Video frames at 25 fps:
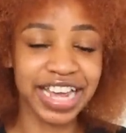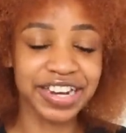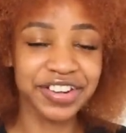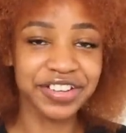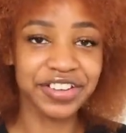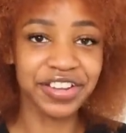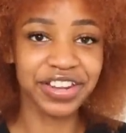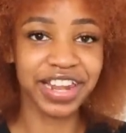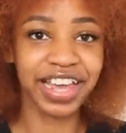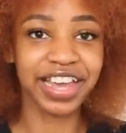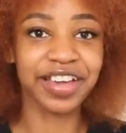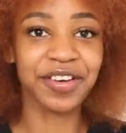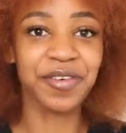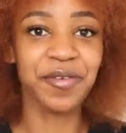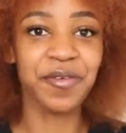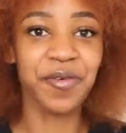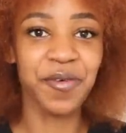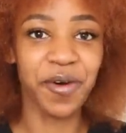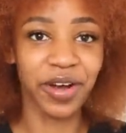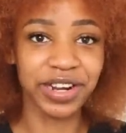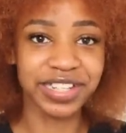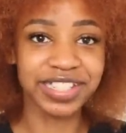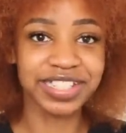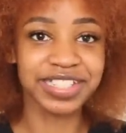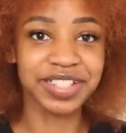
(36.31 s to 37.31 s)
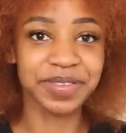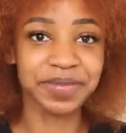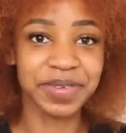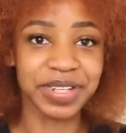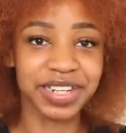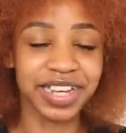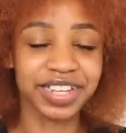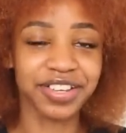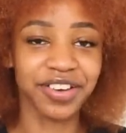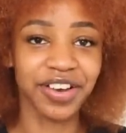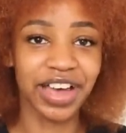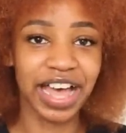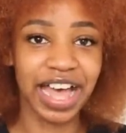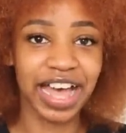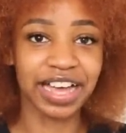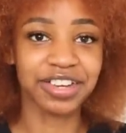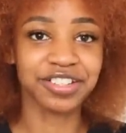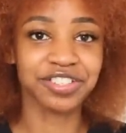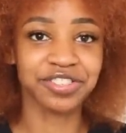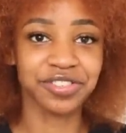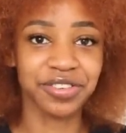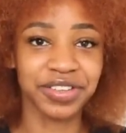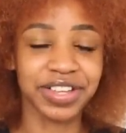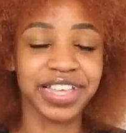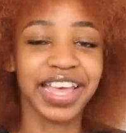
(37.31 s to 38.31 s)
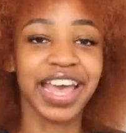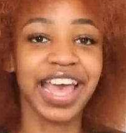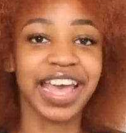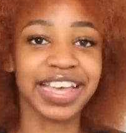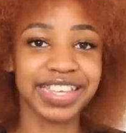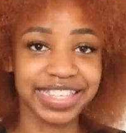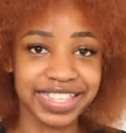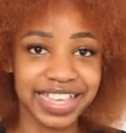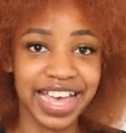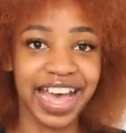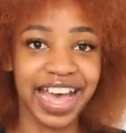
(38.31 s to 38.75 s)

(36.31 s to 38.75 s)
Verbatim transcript: I know you're like, what, Temina, your actual hair?